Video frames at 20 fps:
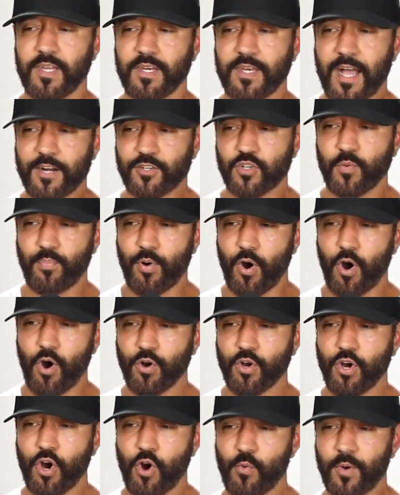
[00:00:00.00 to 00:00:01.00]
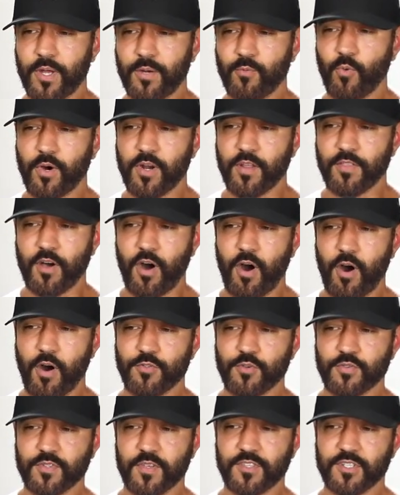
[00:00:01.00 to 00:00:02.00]
Doctor Paul Cohen, one of the
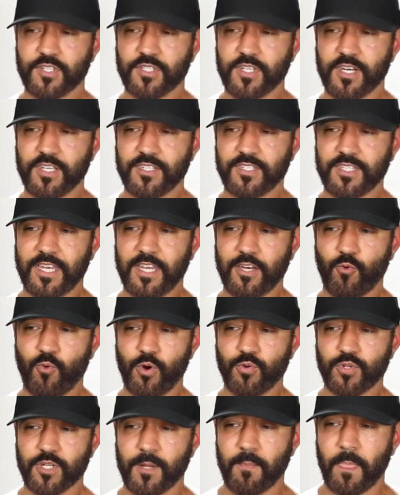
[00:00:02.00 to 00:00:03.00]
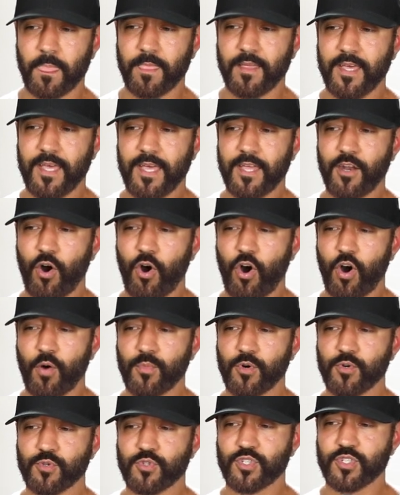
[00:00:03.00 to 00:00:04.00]
authors of the study, stated, quote, "It
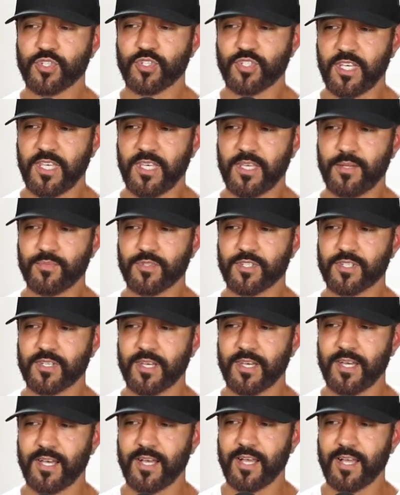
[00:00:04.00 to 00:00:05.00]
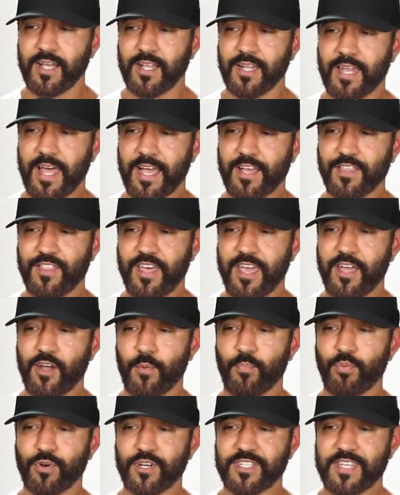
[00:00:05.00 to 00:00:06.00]
almost seems like they
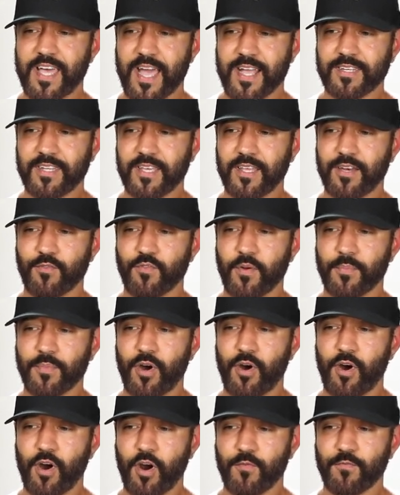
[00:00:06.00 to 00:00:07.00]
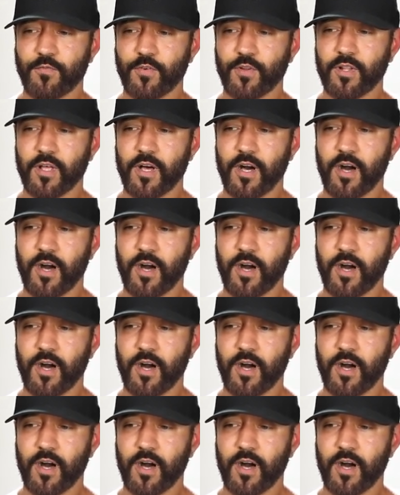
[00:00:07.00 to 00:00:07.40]
are protected from the harmful